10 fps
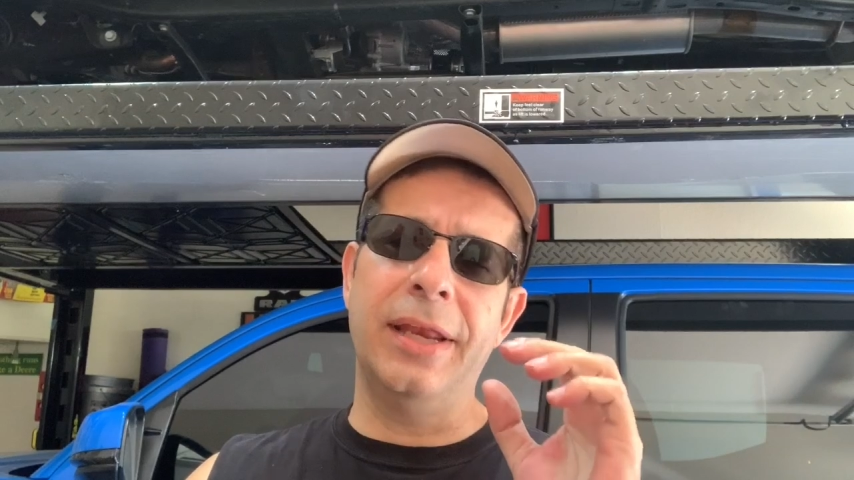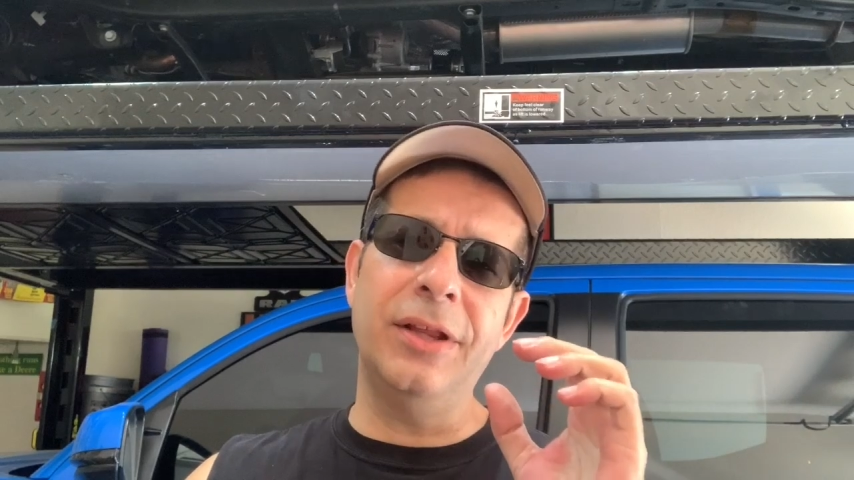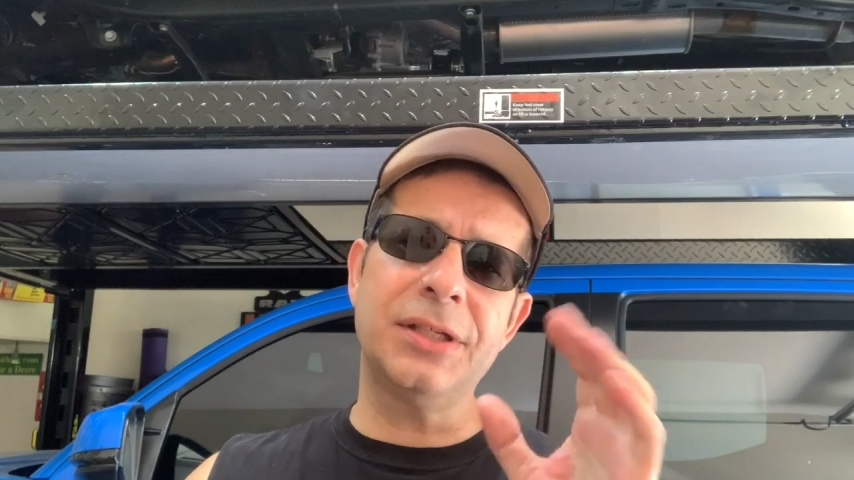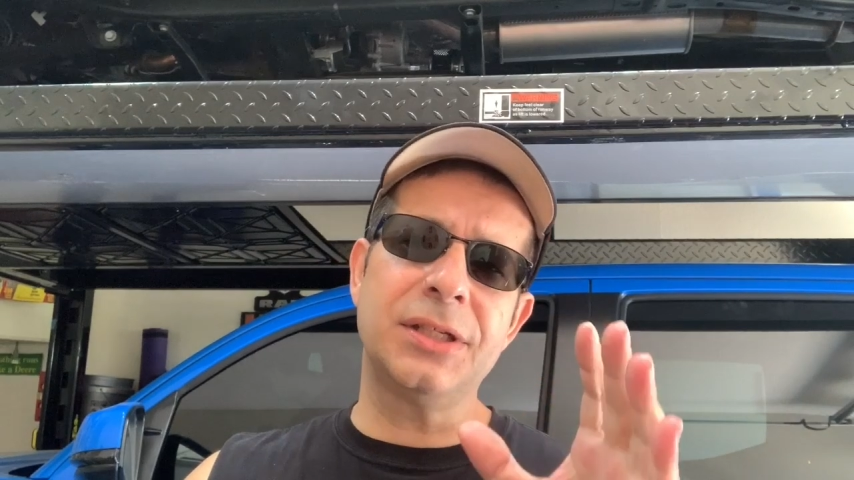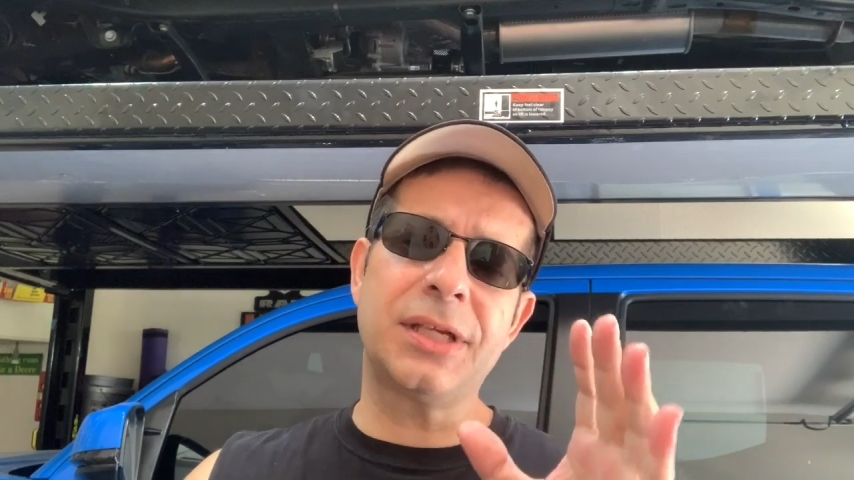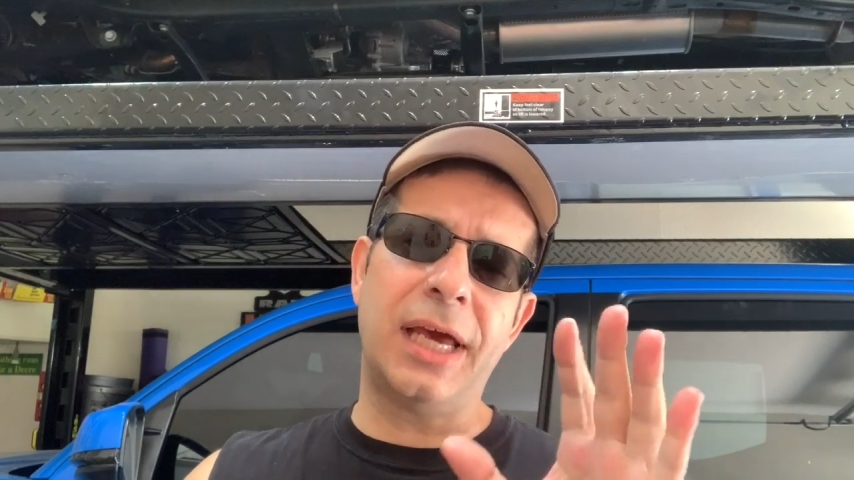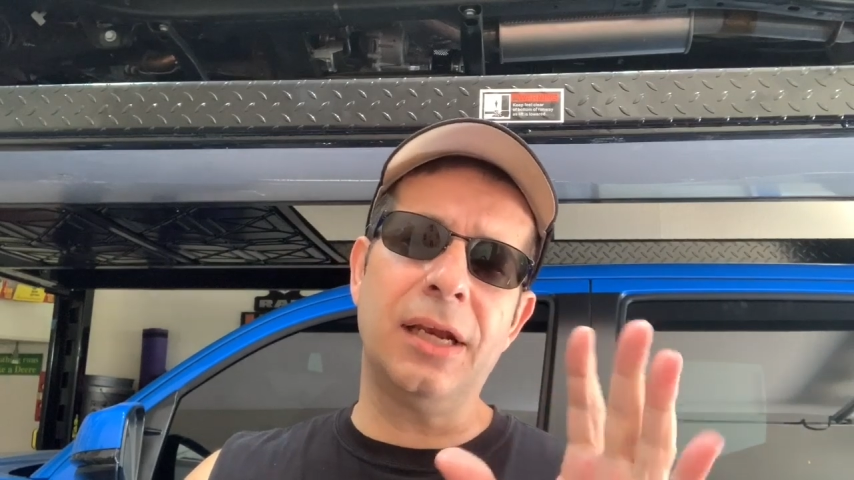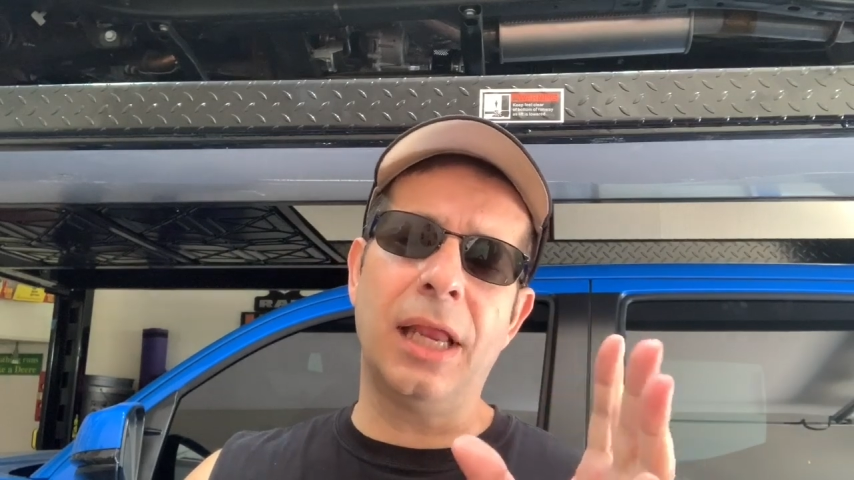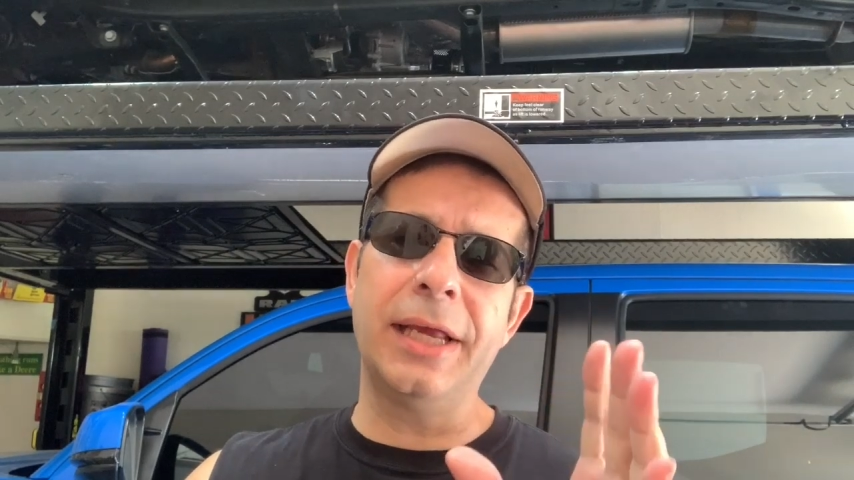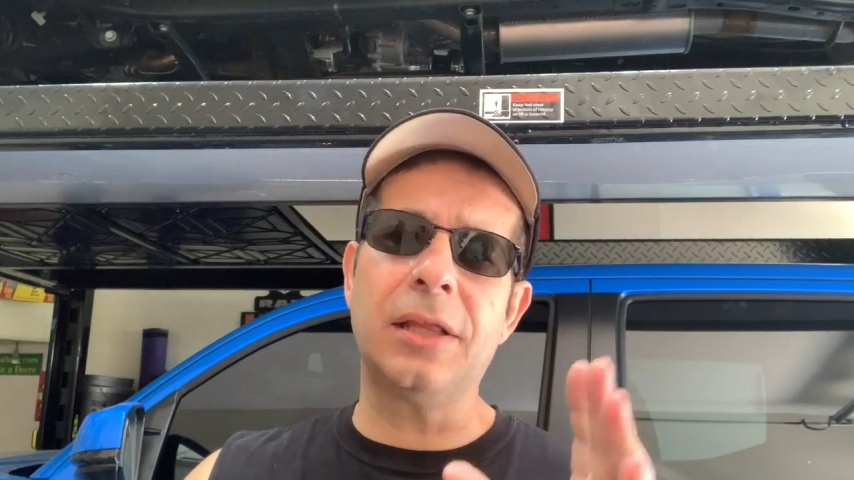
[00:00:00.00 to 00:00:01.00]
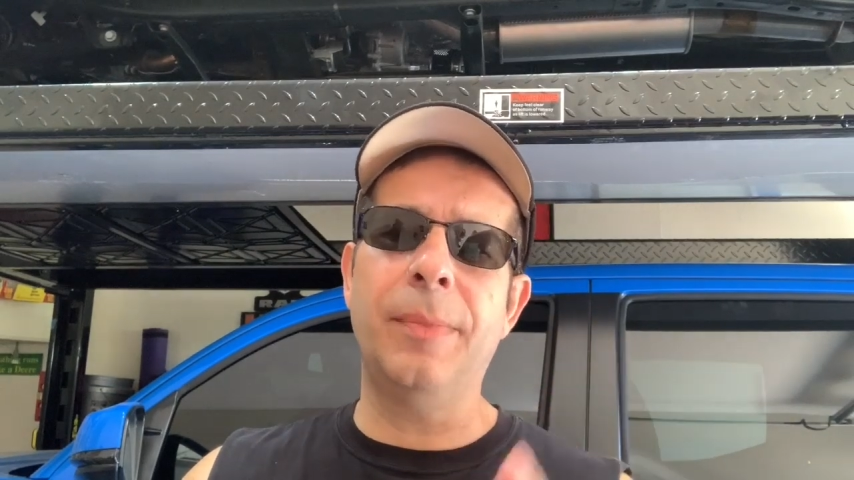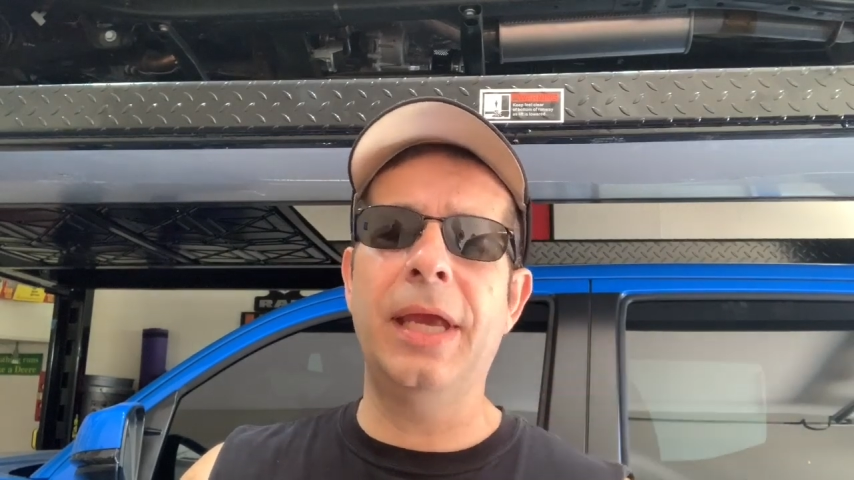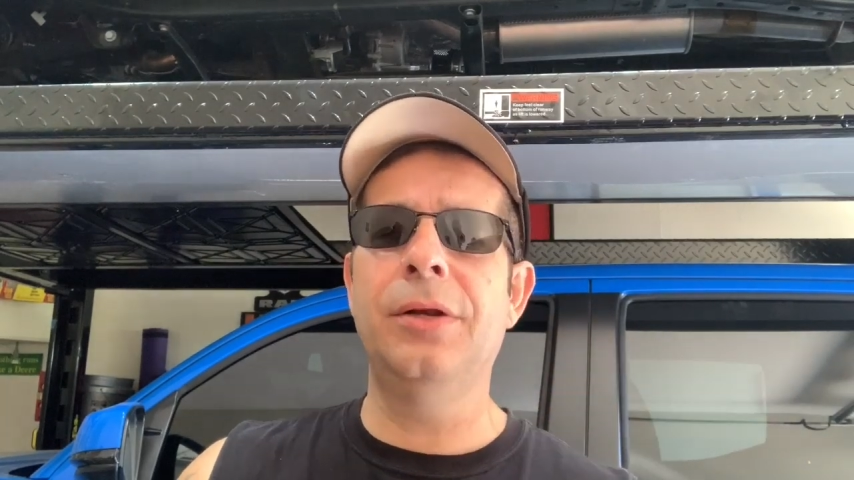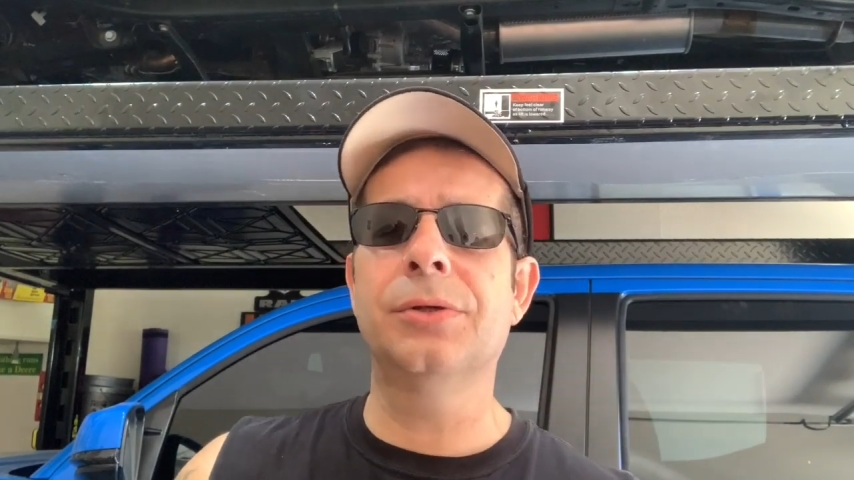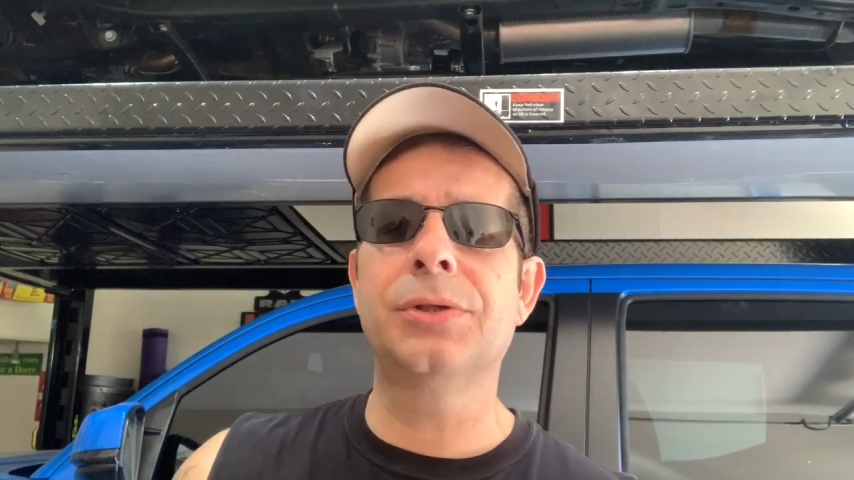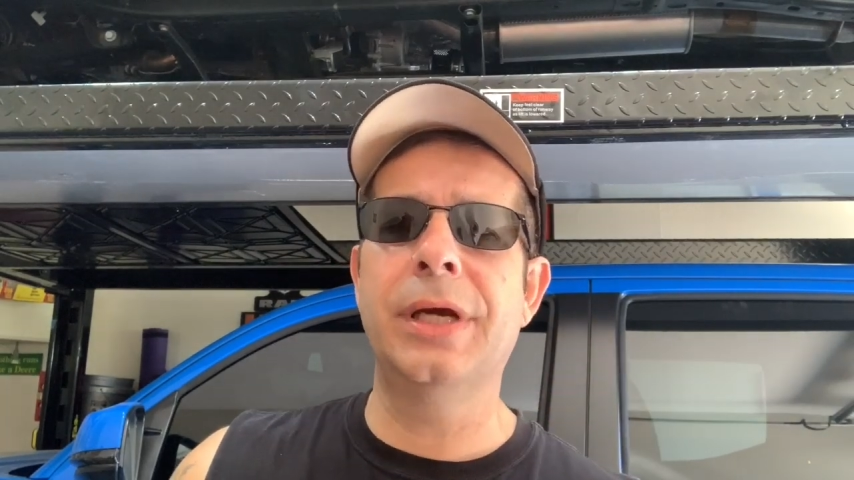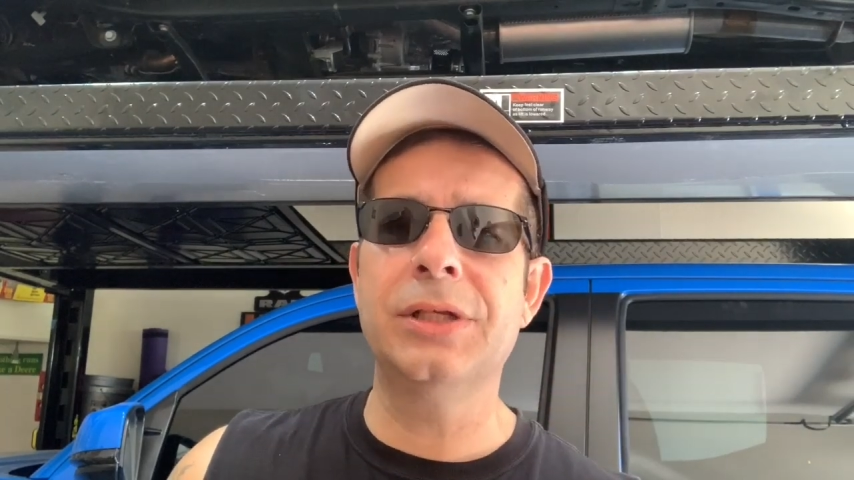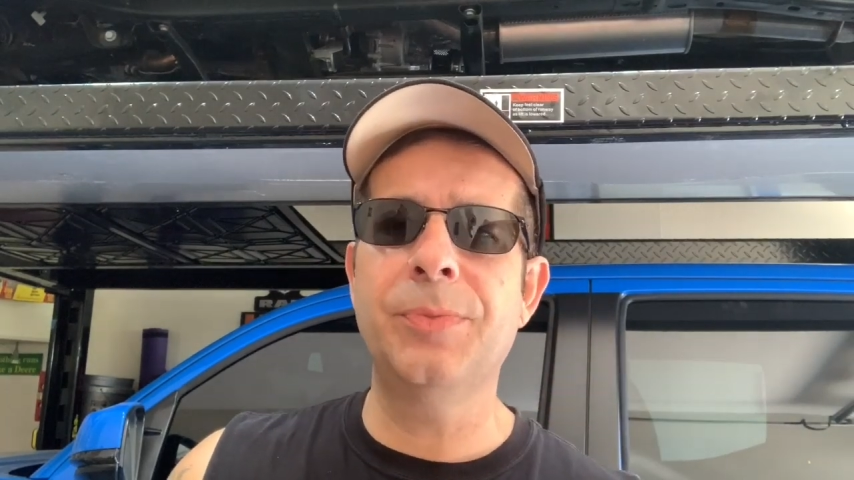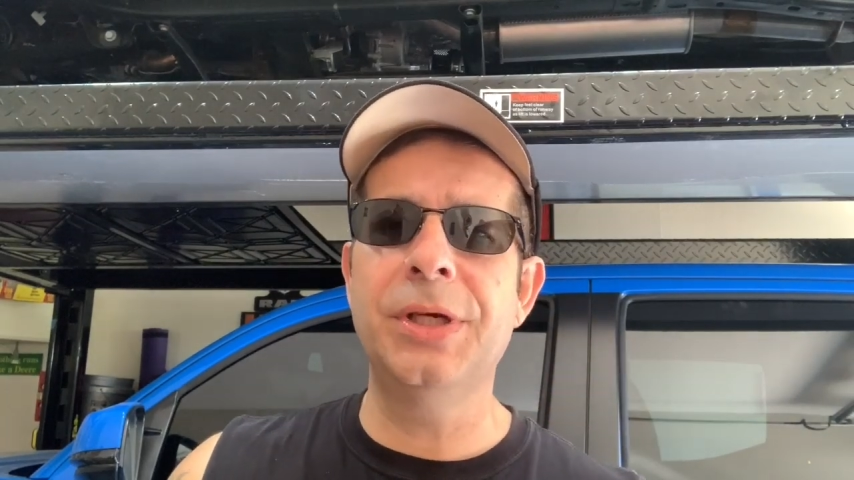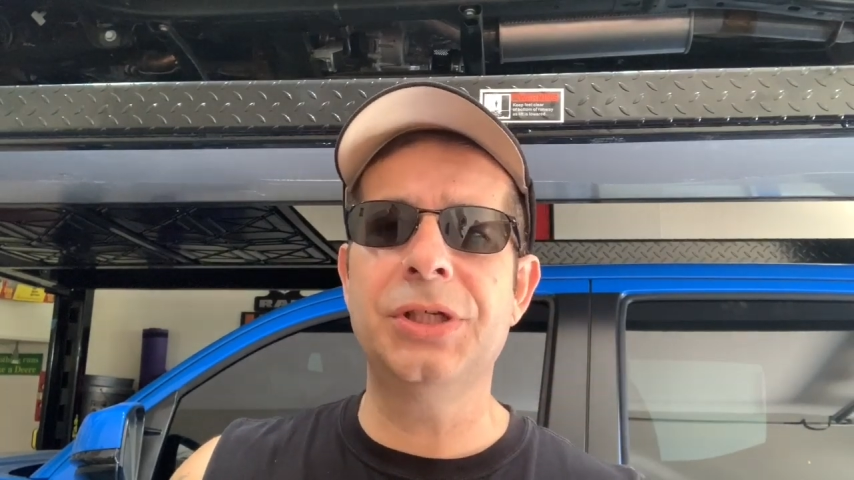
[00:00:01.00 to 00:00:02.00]
and this is kind of like the manual
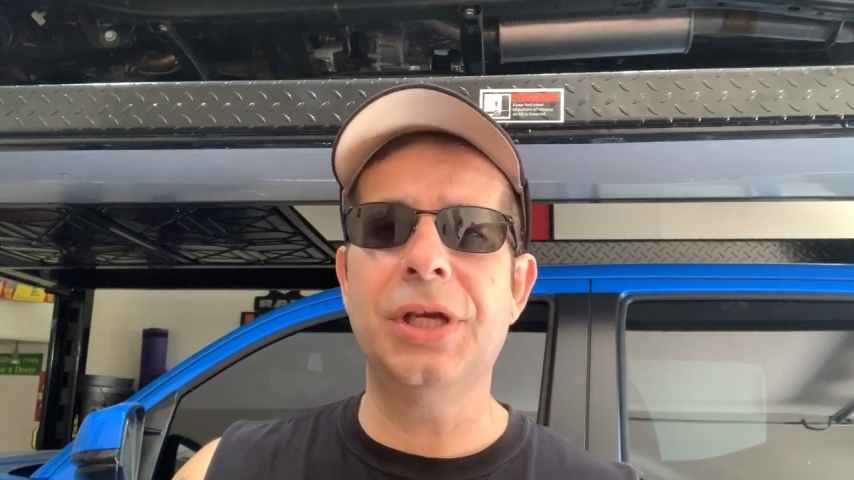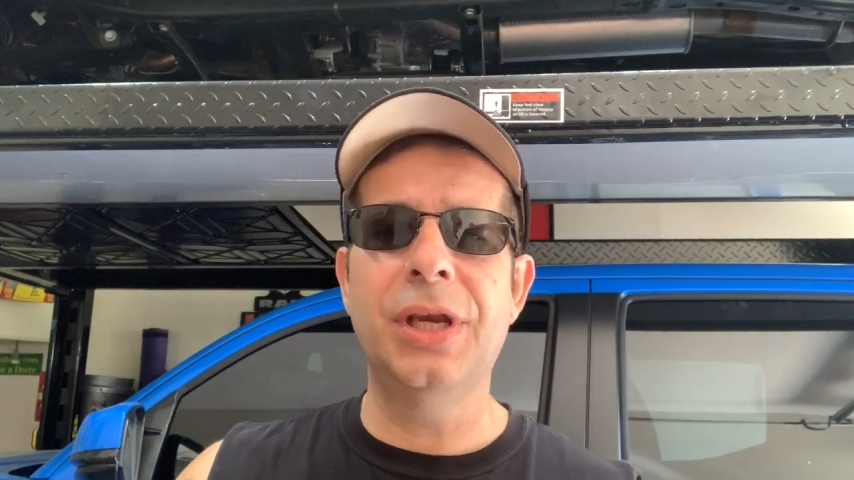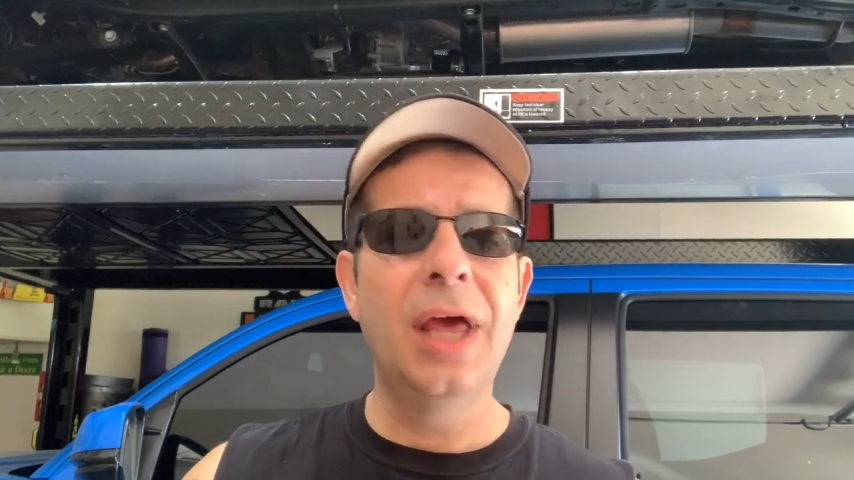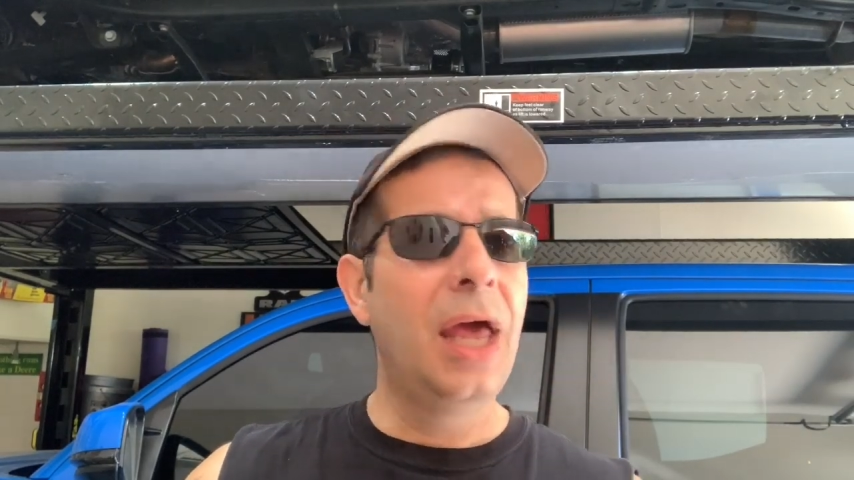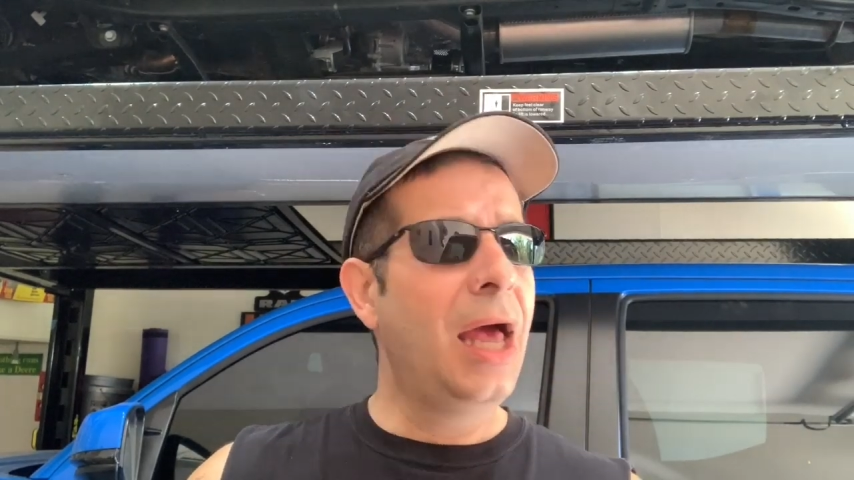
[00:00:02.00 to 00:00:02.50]
transmission.